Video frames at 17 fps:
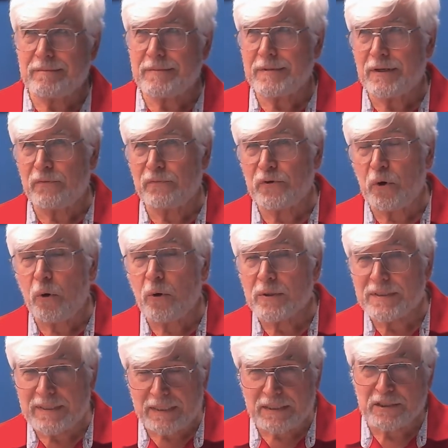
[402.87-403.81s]
Of
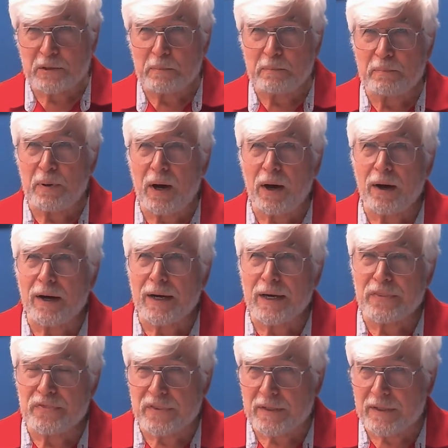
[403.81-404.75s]
course, it's a
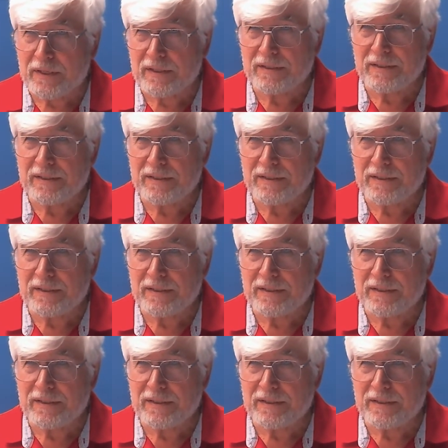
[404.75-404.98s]
python.